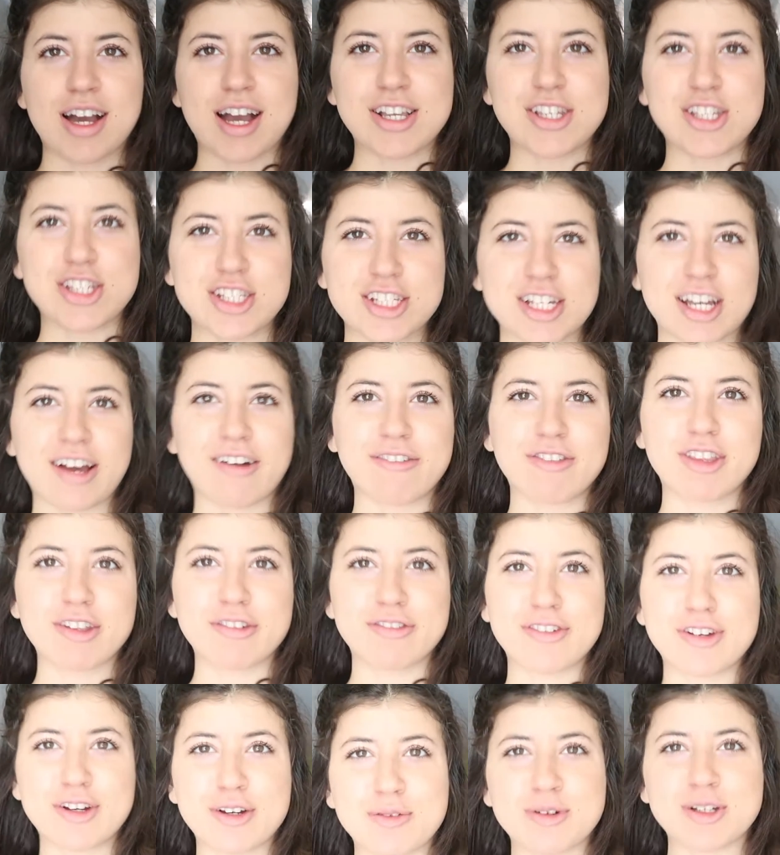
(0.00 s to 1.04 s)
I just got off
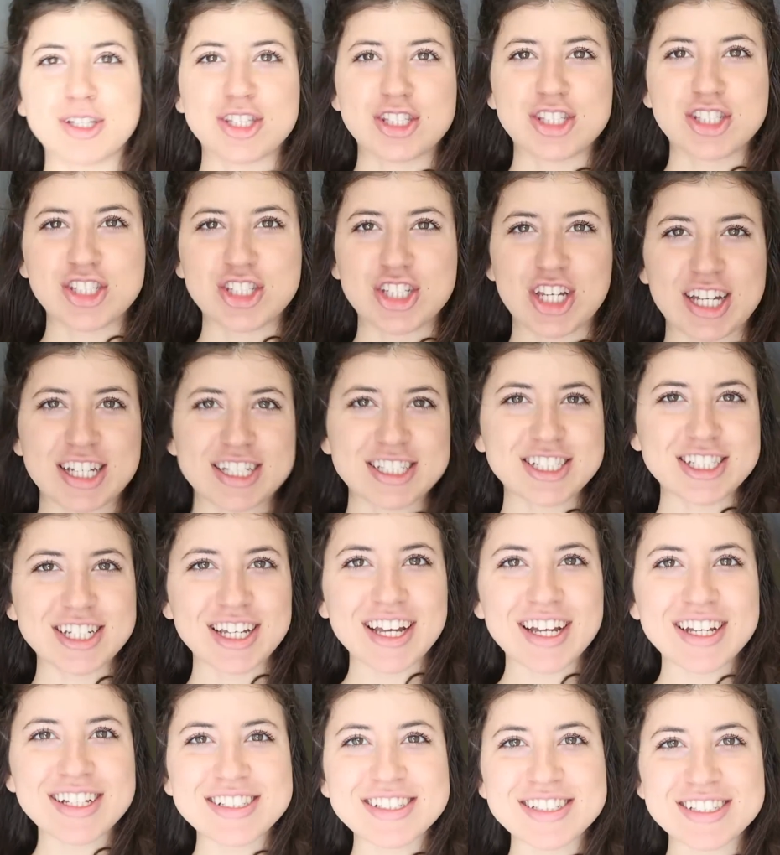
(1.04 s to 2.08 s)
the phone with
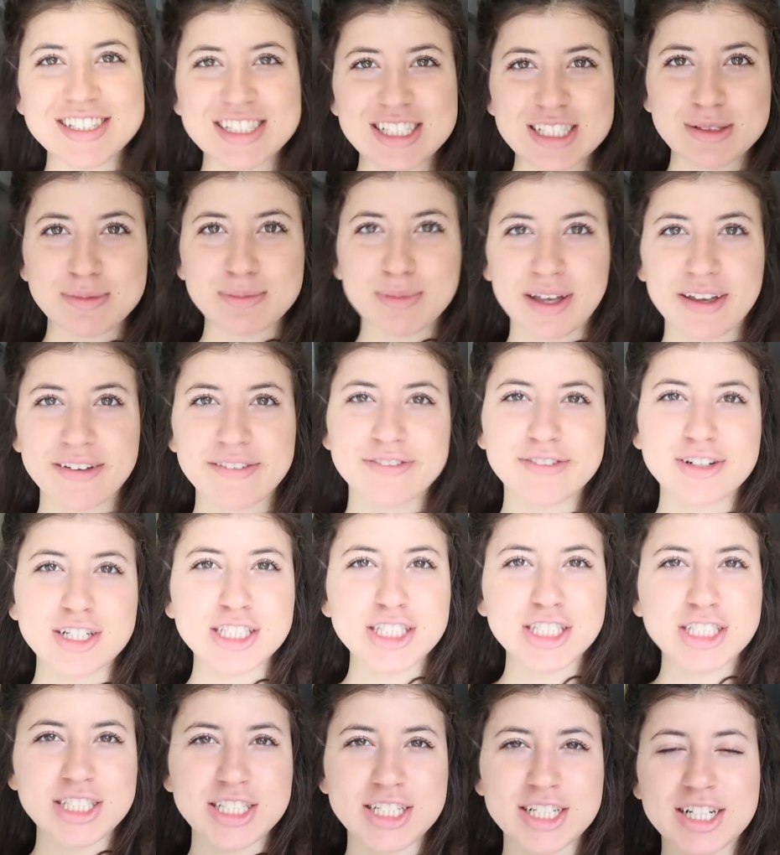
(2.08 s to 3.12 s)
Jesha. So this is my
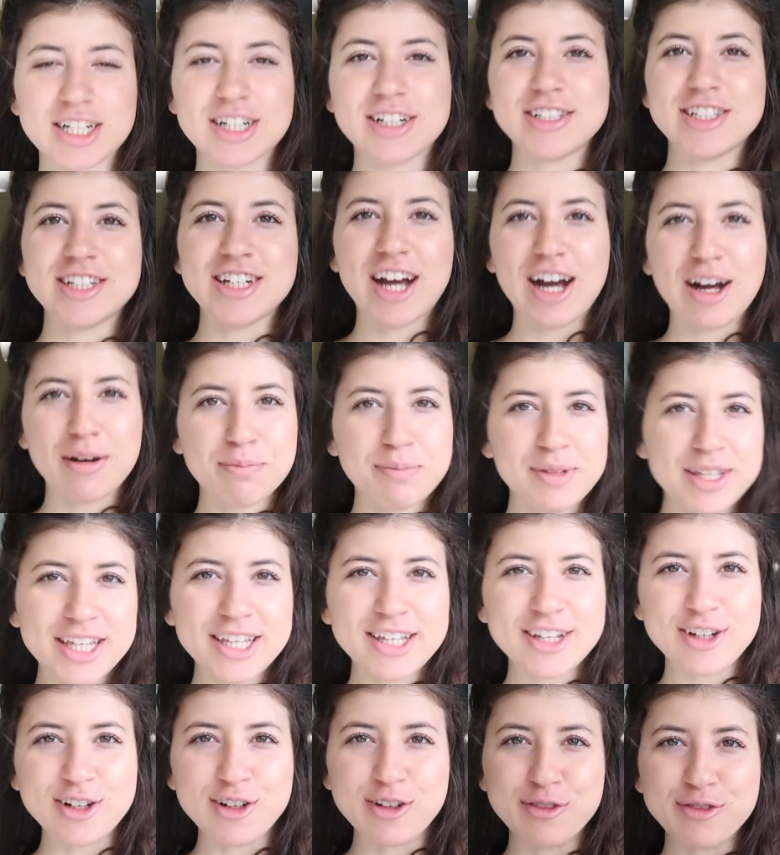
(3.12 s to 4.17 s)
first year not
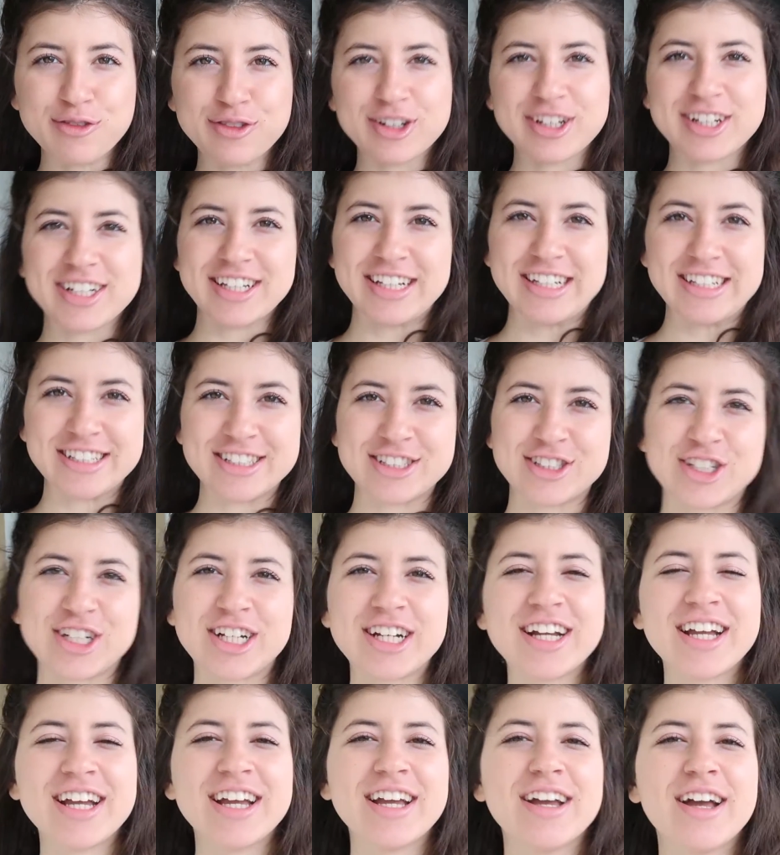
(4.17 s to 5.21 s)
being home for
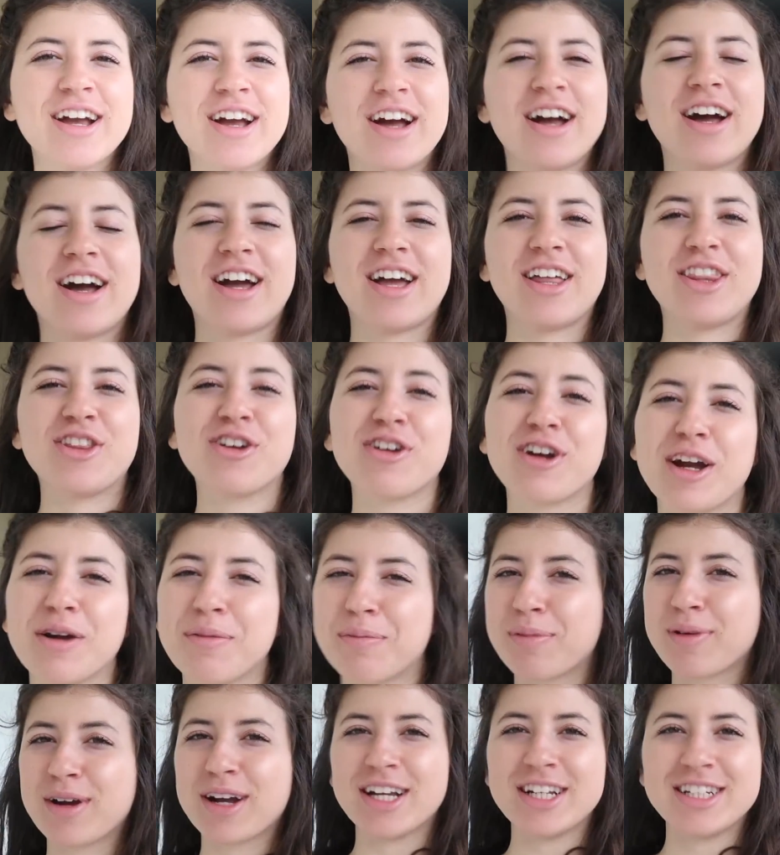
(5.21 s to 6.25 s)
Easter. And they're
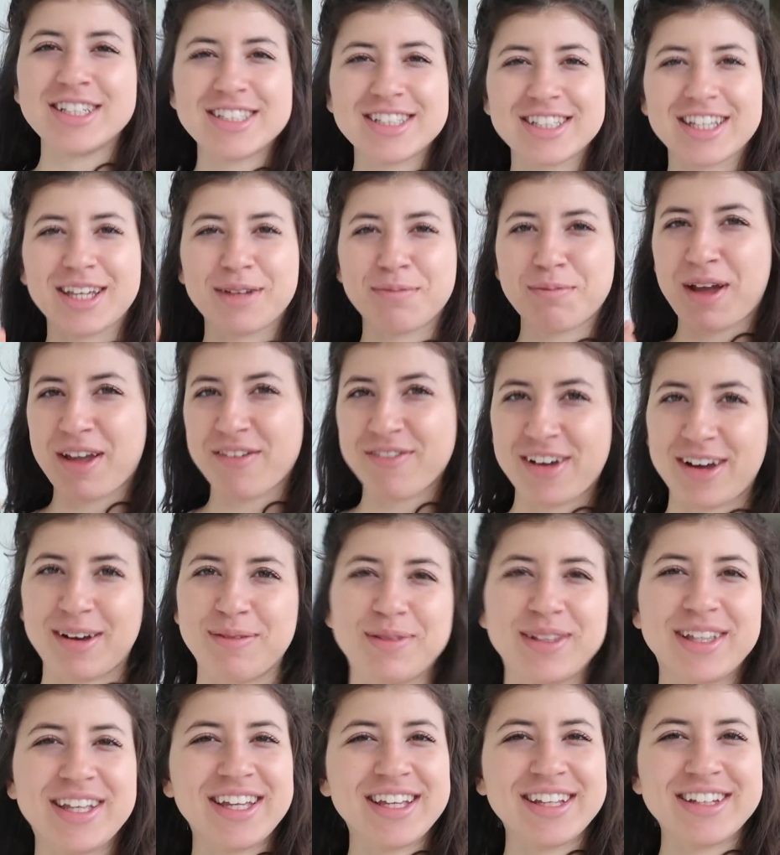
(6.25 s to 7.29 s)
at brunch, like my
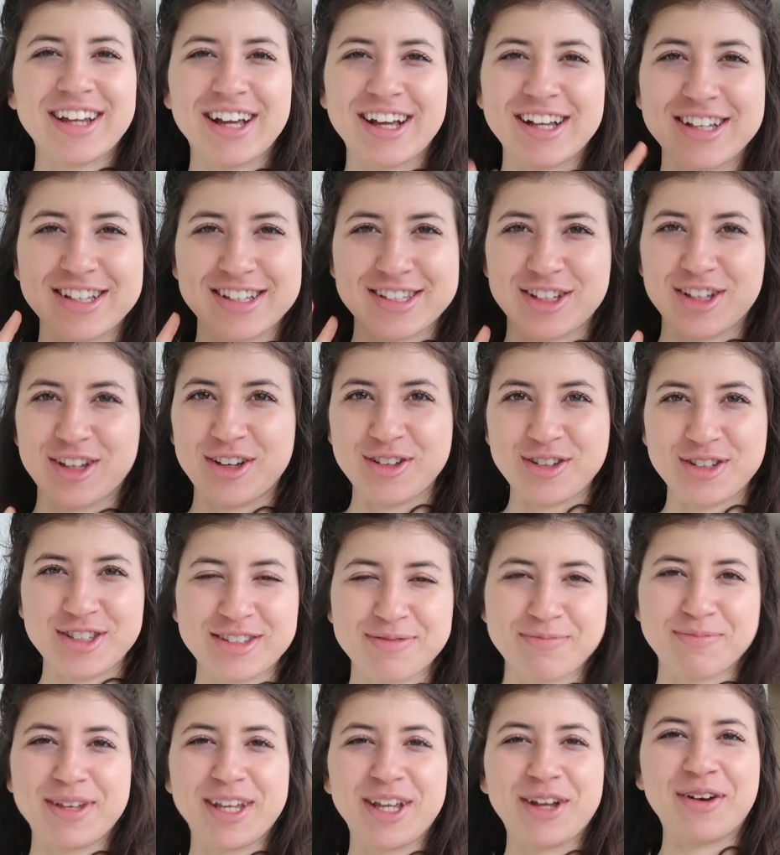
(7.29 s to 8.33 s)
family has
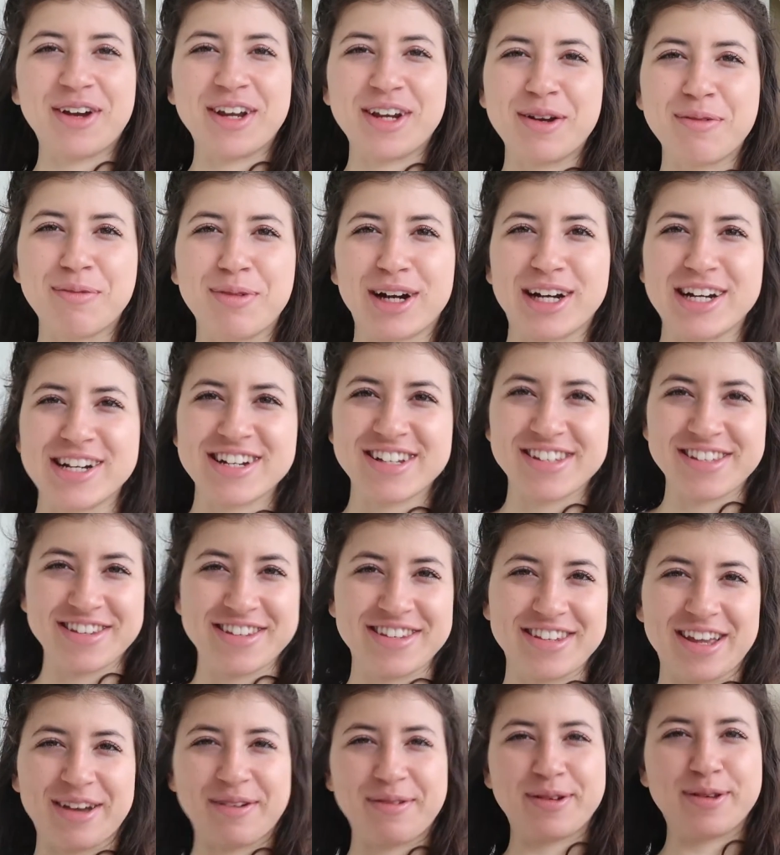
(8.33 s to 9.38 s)
been going to brunch
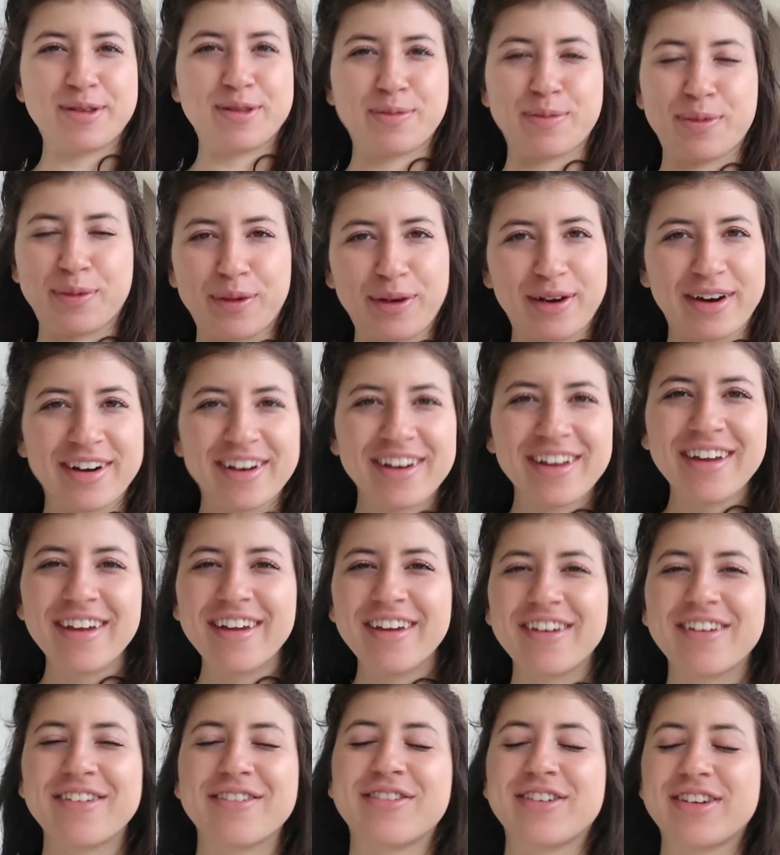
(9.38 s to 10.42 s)
since I was born
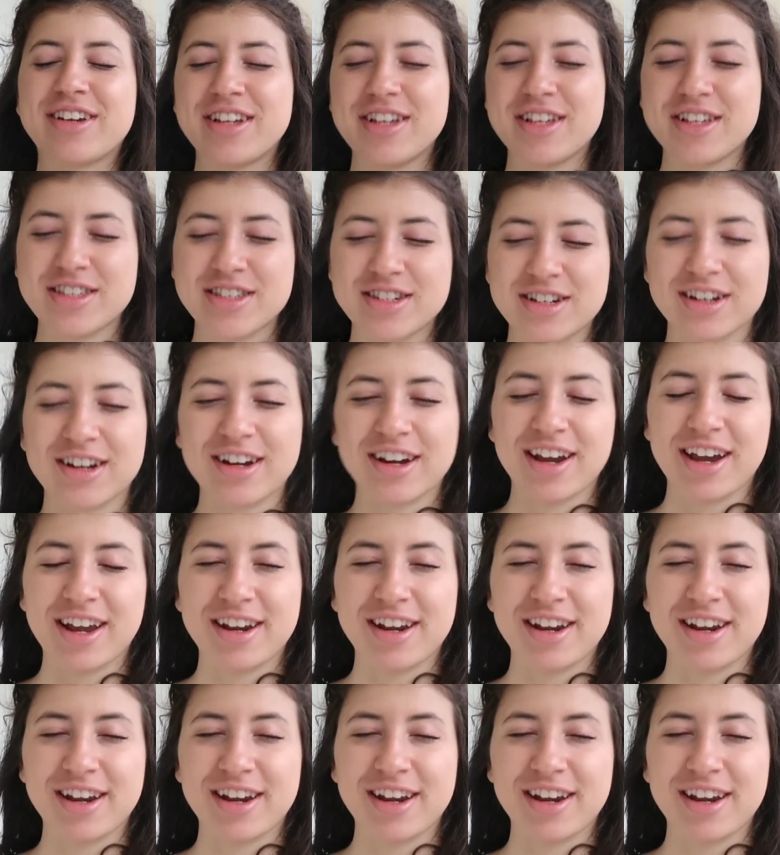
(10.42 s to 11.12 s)
for Easter.